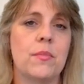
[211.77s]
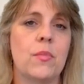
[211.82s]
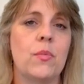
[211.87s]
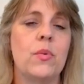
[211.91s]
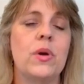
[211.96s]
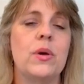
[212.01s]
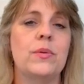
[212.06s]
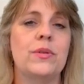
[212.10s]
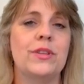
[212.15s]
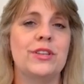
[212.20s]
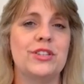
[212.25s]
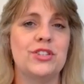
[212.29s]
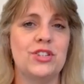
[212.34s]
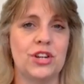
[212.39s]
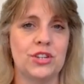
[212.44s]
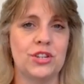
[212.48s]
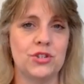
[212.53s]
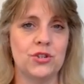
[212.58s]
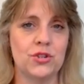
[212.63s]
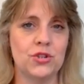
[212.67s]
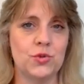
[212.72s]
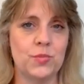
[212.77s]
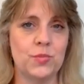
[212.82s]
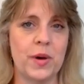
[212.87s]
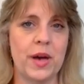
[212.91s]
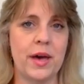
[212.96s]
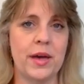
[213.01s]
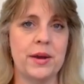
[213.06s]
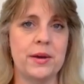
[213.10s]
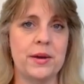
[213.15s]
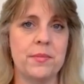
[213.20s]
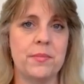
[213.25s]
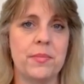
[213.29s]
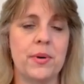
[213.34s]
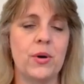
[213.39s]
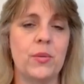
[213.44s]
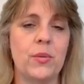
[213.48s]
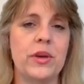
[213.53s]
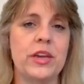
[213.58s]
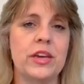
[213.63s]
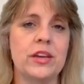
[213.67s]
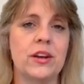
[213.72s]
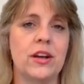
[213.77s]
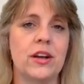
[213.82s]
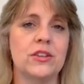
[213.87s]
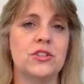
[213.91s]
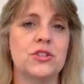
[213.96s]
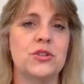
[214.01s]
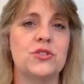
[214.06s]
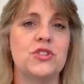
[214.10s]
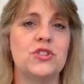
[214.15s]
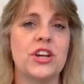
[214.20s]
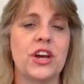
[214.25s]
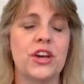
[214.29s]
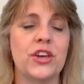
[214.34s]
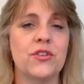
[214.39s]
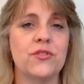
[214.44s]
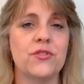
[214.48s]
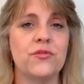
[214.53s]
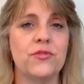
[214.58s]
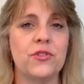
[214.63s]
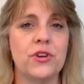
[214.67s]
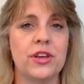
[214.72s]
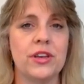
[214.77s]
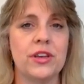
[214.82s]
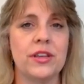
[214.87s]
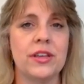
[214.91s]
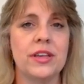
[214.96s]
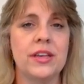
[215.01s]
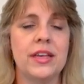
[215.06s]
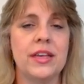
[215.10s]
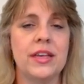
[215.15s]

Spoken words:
We will adjust your spine, but we can also check your foot.